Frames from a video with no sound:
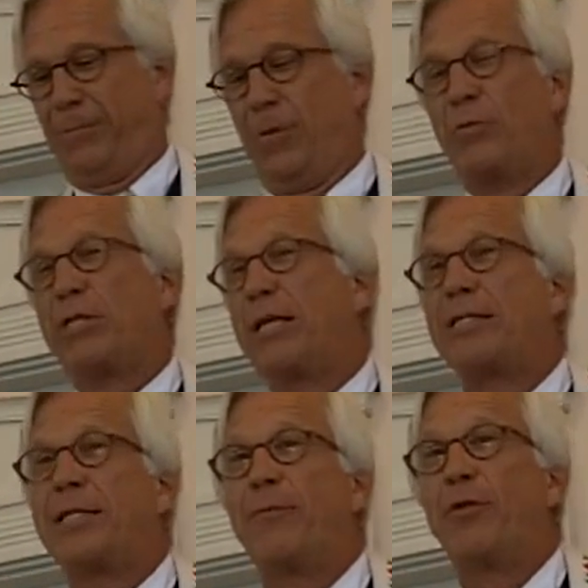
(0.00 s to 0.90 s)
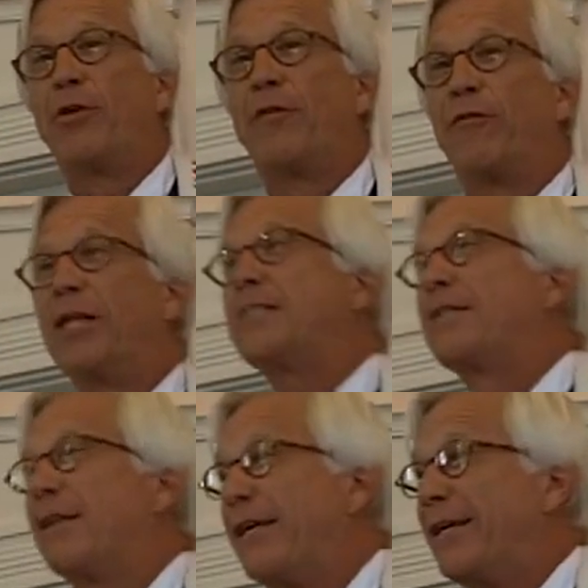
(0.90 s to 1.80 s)
When was the last time you thought of
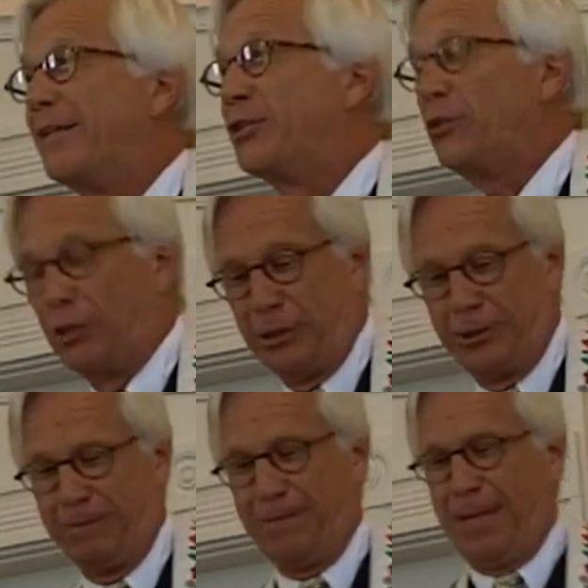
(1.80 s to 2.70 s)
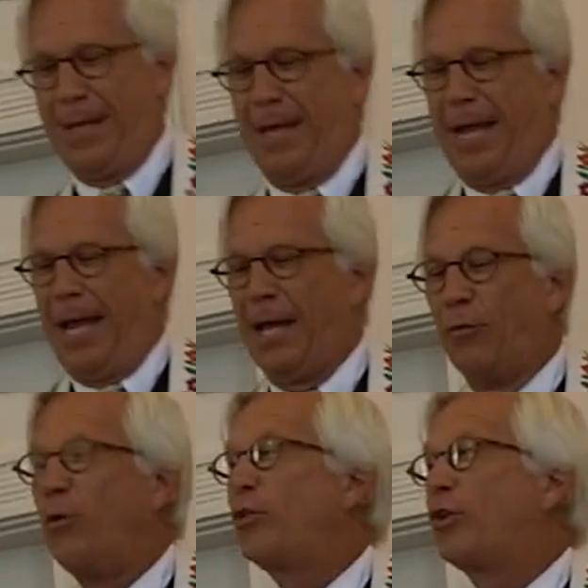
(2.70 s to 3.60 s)
lustily in church?
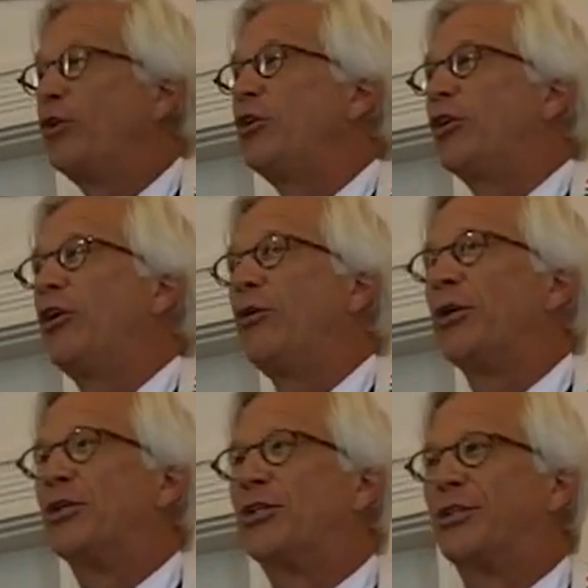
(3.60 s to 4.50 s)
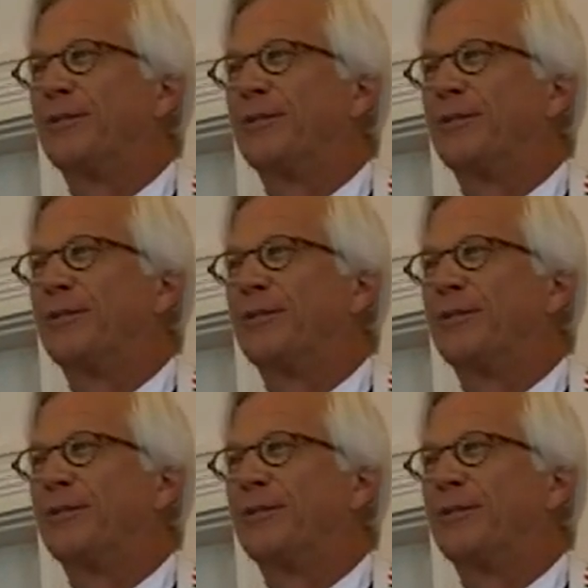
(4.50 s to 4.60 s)
"And with good courage."